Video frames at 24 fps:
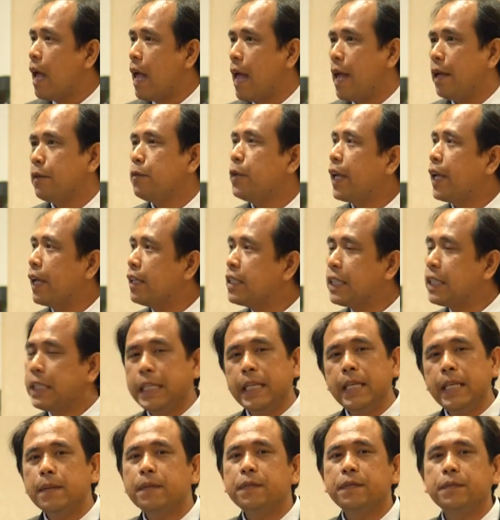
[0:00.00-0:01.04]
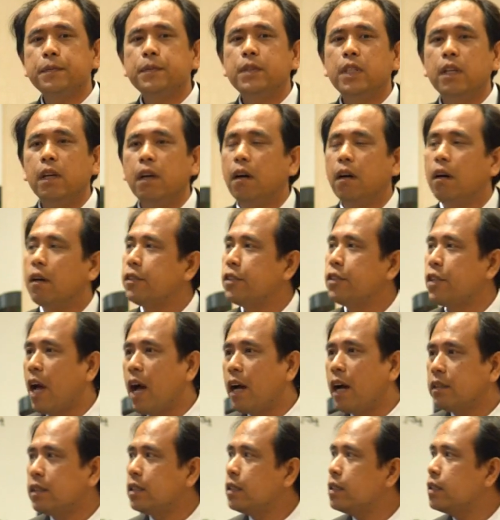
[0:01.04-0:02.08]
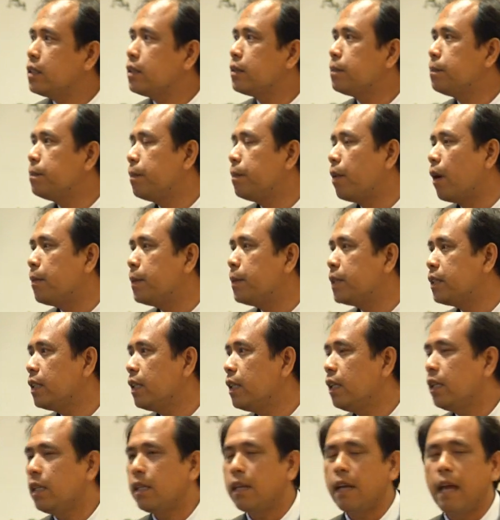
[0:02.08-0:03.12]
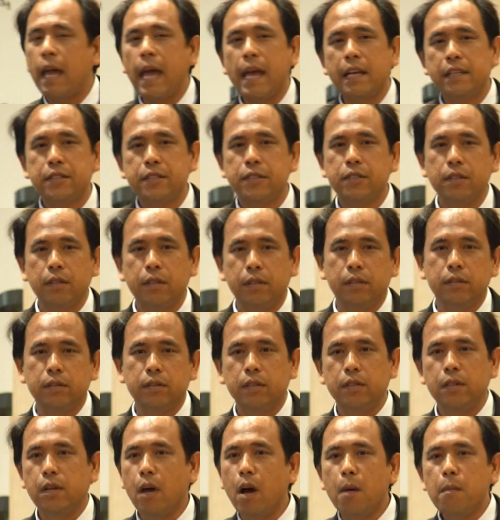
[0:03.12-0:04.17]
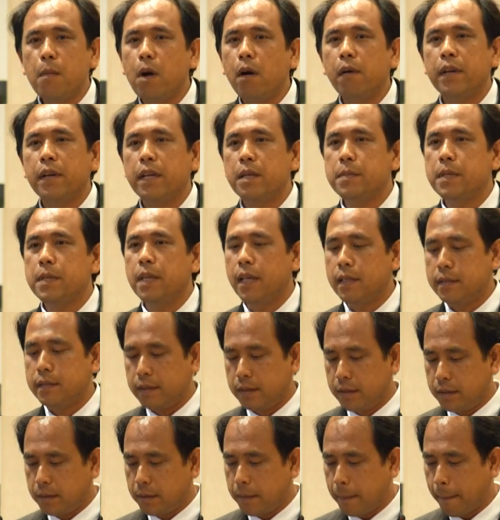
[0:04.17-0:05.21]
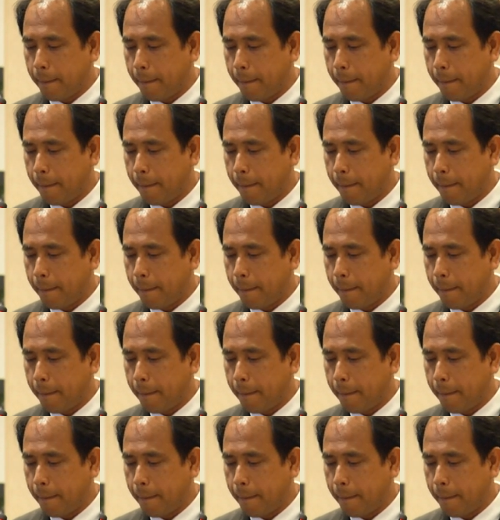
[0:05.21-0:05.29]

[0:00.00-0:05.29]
And we can keep the other property as the normal ABS.